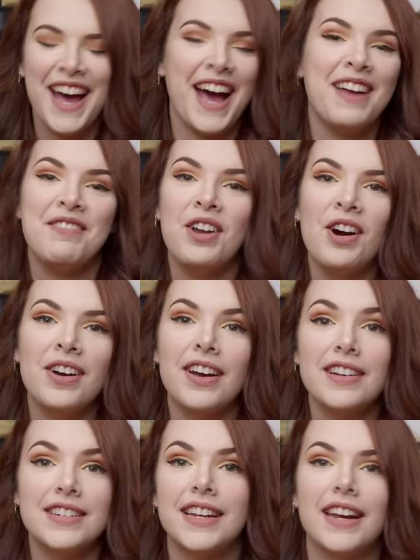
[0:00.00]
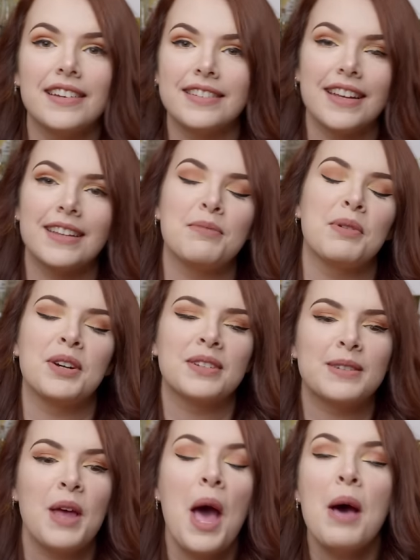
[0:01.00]
I'm not going to get inside the
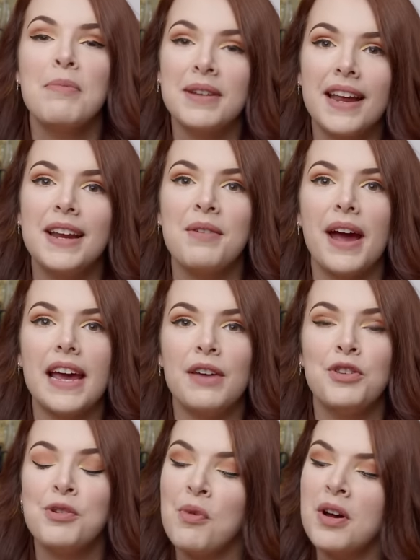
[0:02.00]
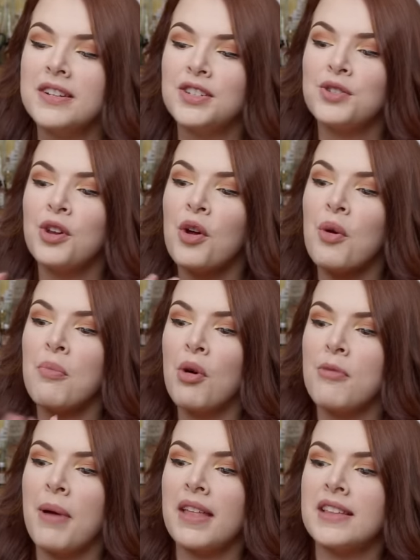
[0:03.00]
box. But anyway, if you want to know
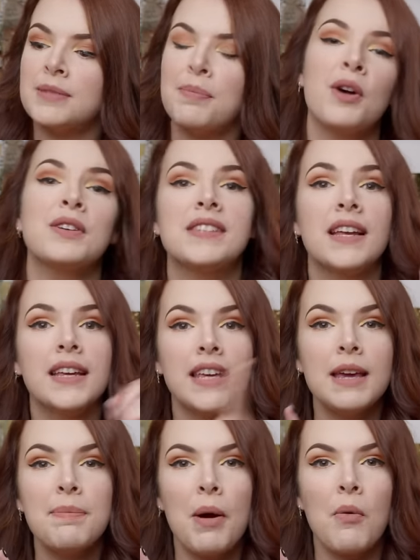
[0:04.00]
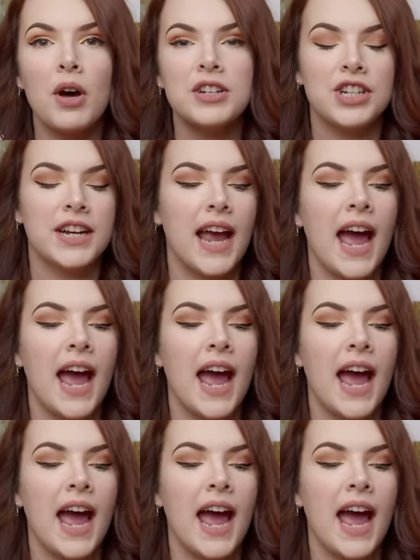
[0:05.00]
more about this box, then keep on watching.